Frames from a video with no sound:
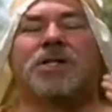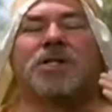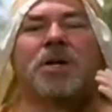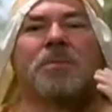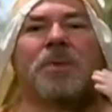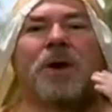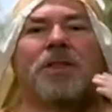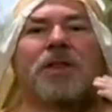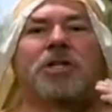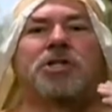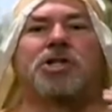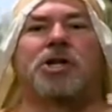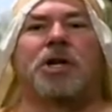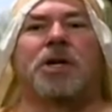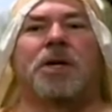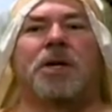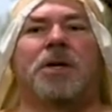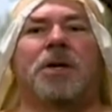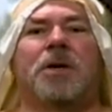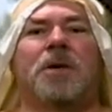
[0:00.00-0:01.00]
him on the
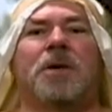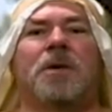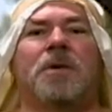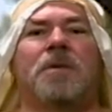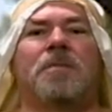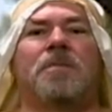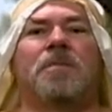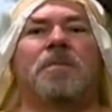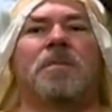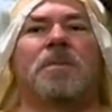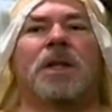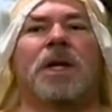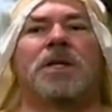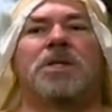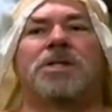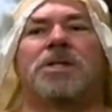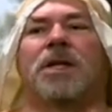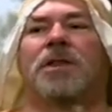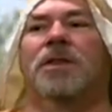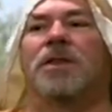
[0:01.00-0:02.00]
cheek and
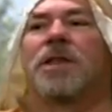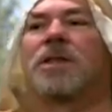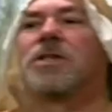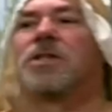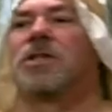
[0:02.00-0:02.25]
said, This